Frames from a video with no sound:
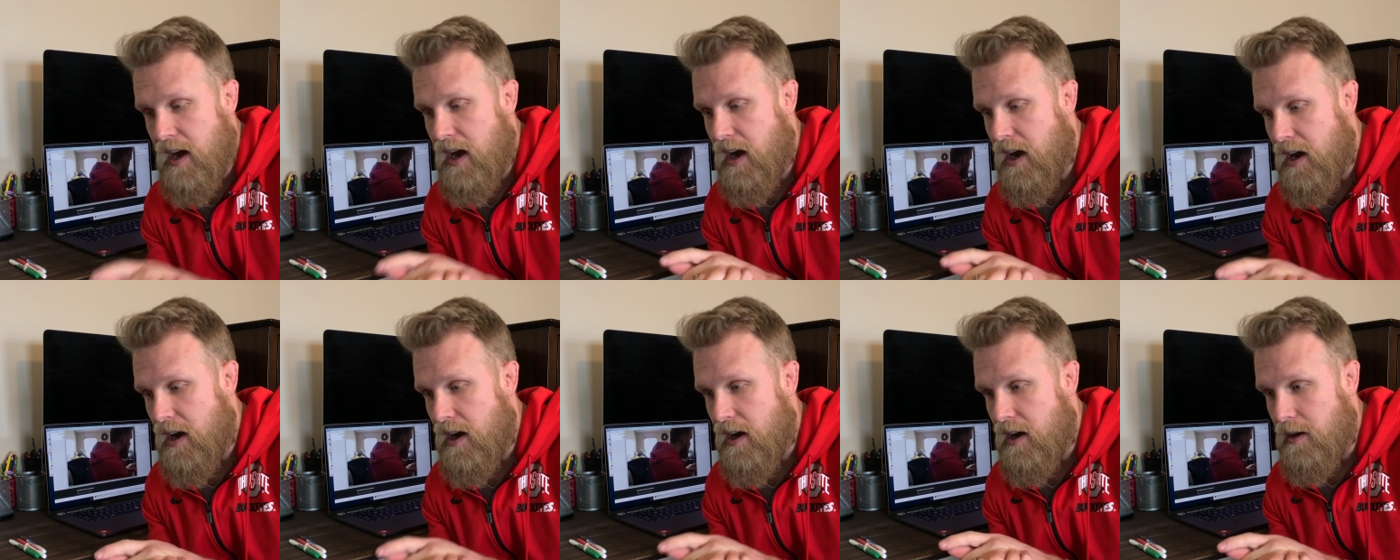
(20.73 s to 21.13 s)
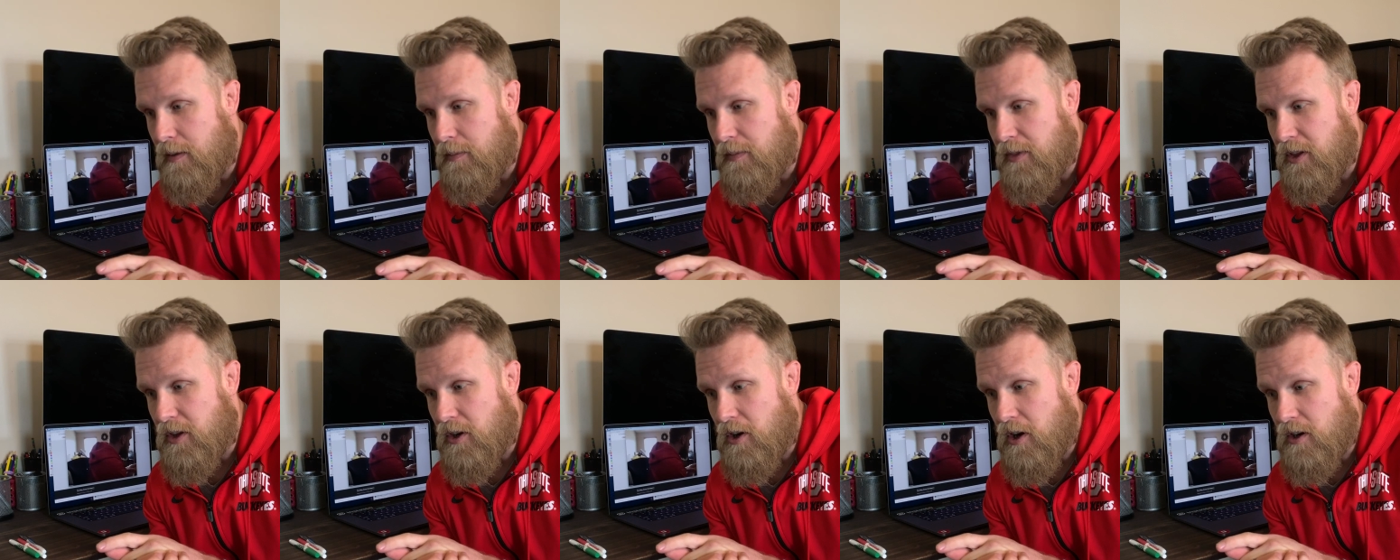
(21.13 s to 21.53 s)

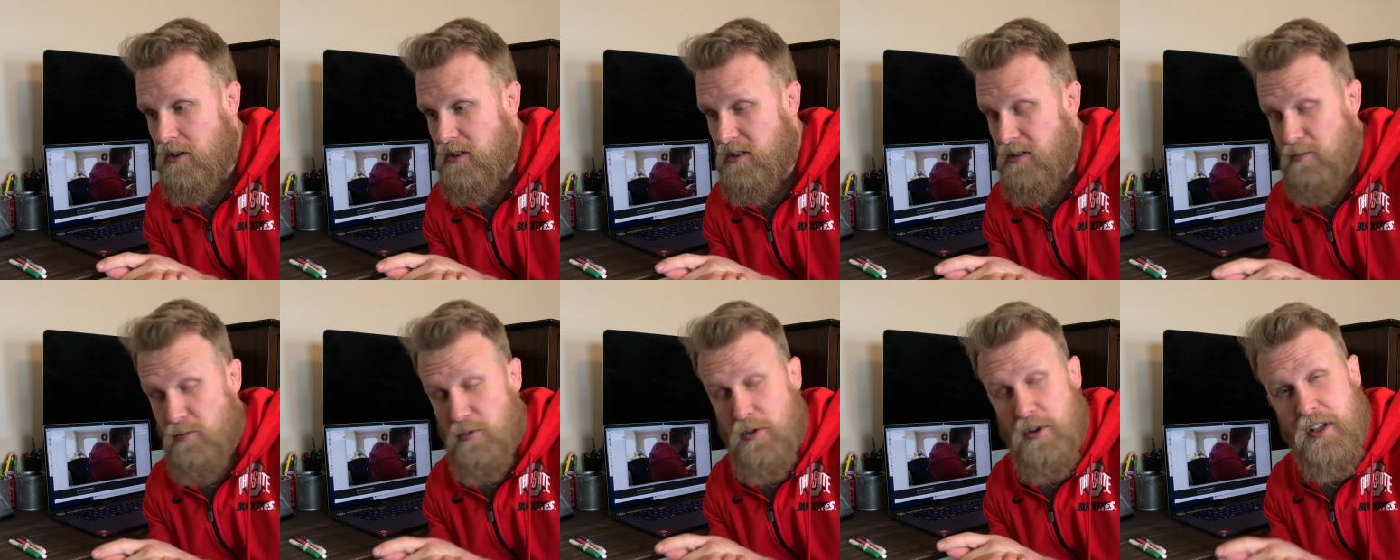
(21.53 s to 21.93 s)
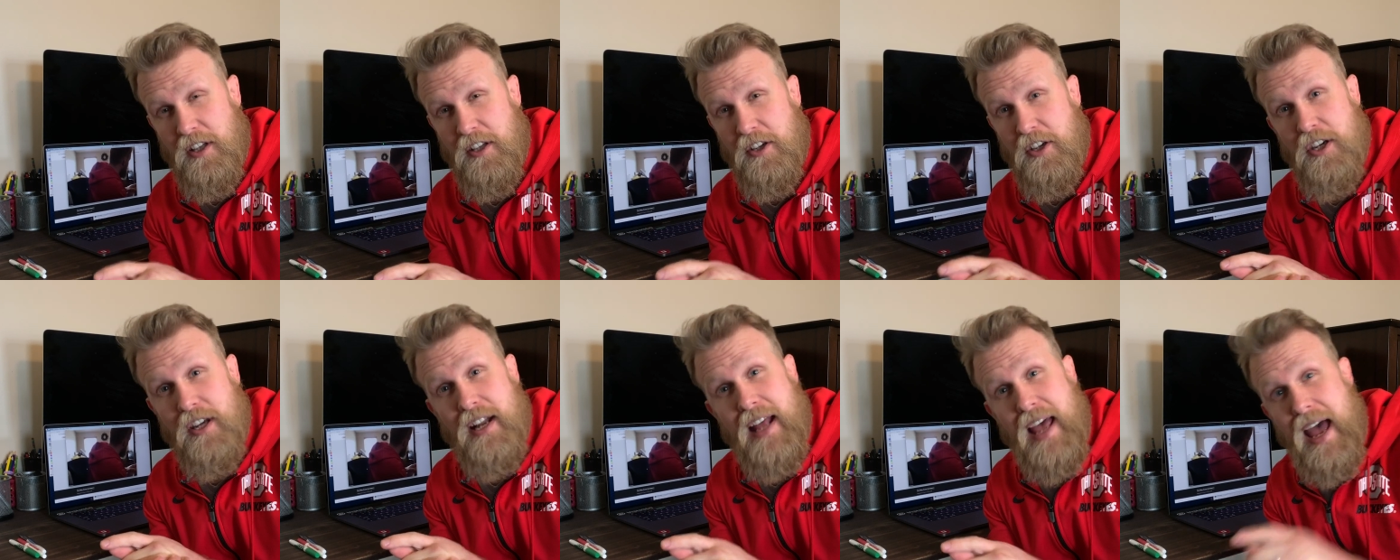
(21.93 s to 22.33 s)
There are some
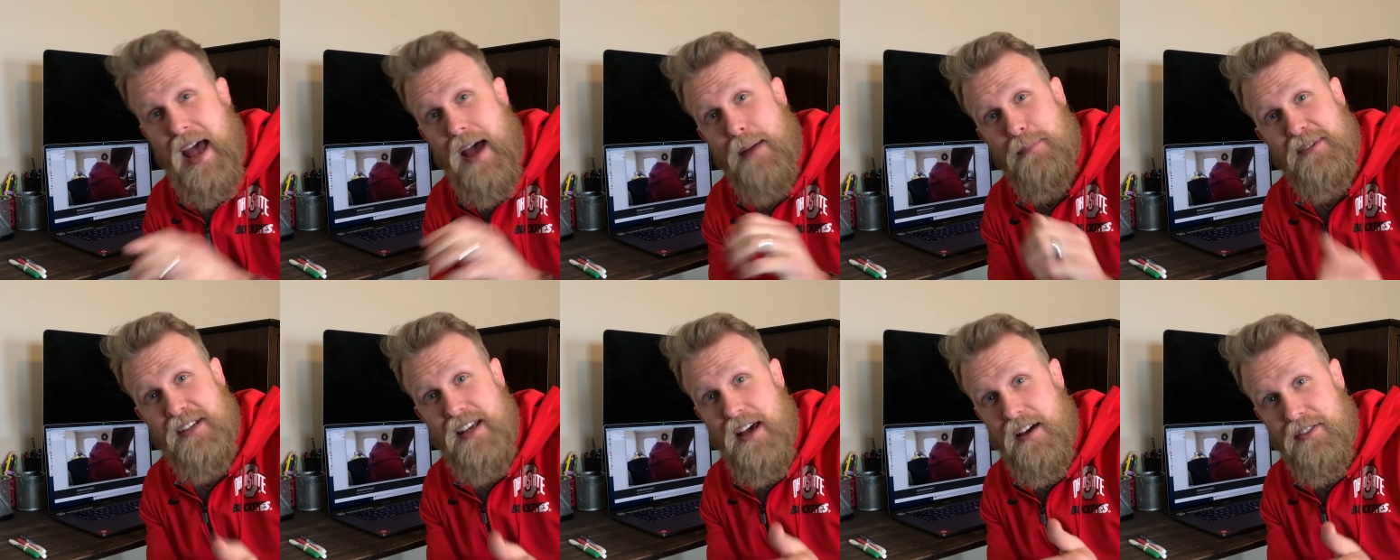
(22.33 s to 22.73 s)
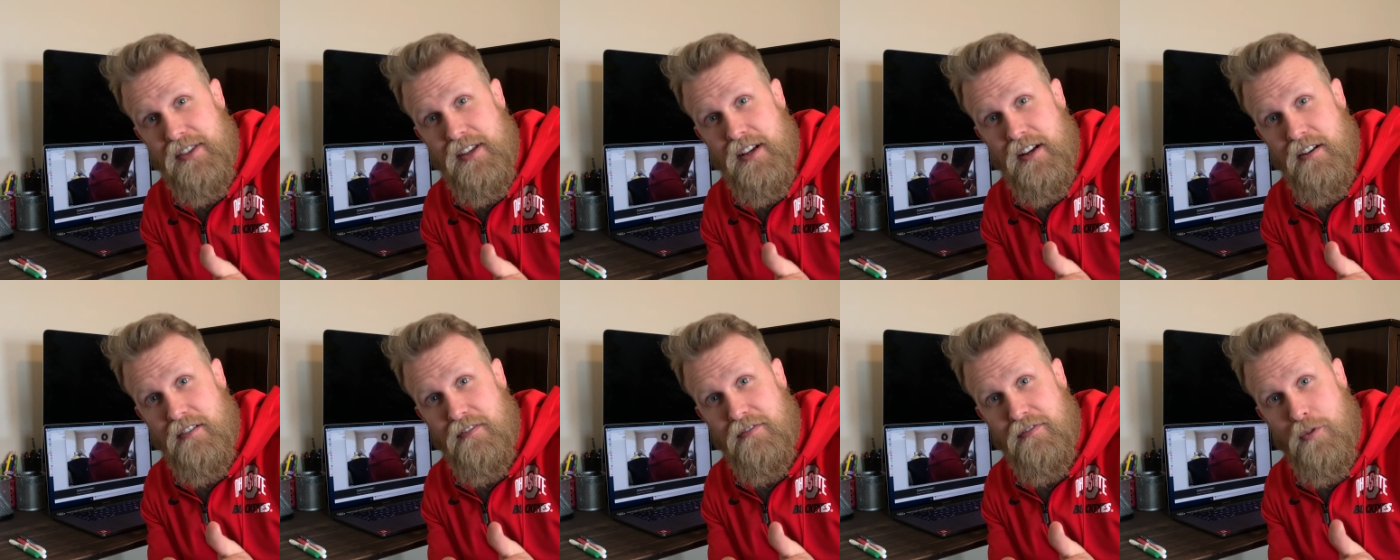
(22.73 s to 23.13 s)
really good apps out there